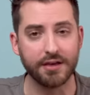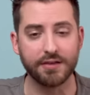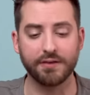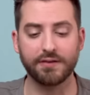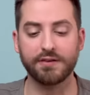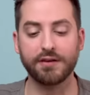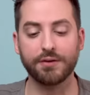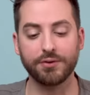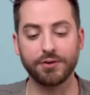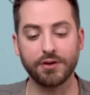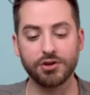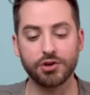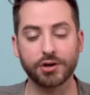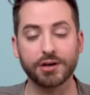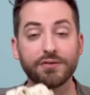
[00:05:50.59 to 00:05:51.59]
This is something
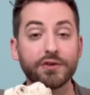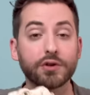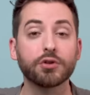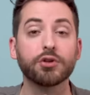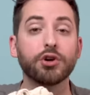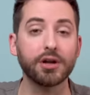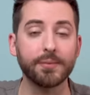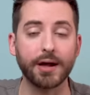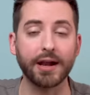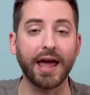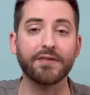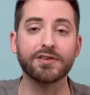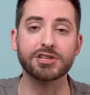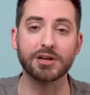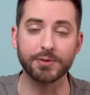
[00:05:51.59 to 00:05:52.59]
that you're gonna feel good about
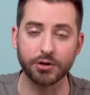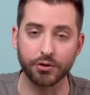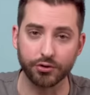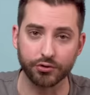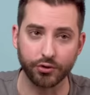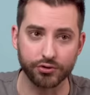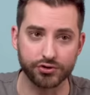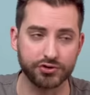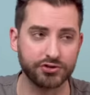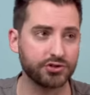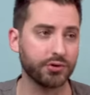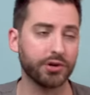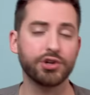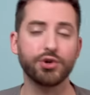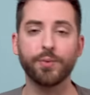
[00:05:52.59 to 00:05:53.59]
every time you go to the grocery
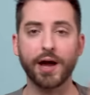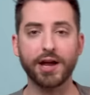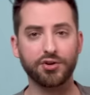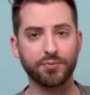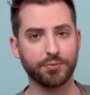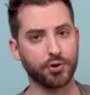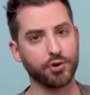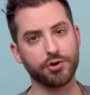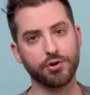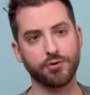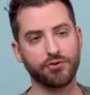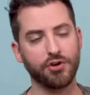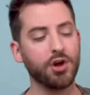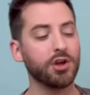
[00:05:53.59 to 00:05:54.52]
store and you buy your produce.